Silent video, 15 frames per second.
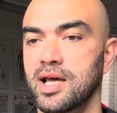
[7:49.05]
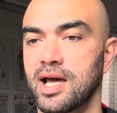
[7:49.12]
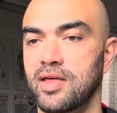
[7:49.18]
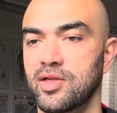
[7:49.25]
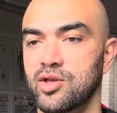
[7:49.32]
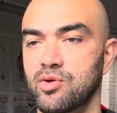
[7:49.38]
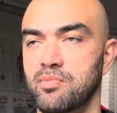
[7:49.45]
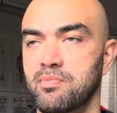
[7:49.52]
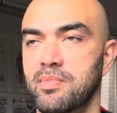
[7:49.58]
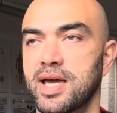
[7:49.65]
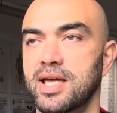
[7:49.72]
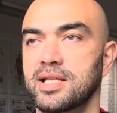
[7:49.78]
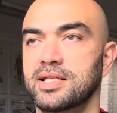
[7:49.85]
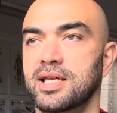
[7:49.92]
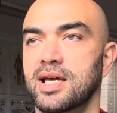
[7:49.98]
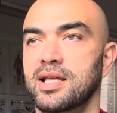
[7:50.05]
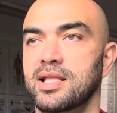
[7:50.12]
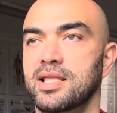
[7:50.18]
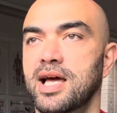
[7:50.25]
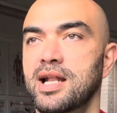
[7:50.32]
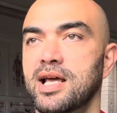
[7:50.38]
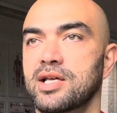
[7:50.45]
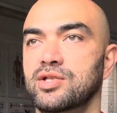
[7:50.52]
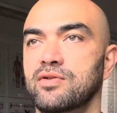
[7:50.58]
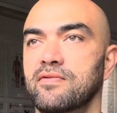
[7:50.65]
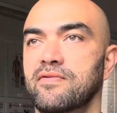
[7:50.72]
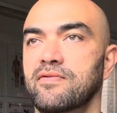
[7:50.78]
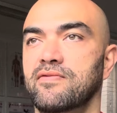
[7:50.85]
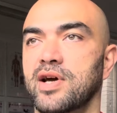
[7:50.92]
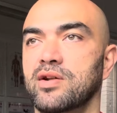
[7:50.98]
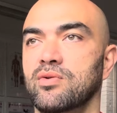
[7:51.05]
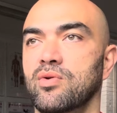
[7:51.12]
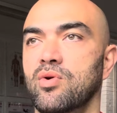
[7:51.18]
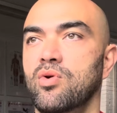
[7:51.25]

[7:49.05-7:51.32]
And then you maintain that as you funnel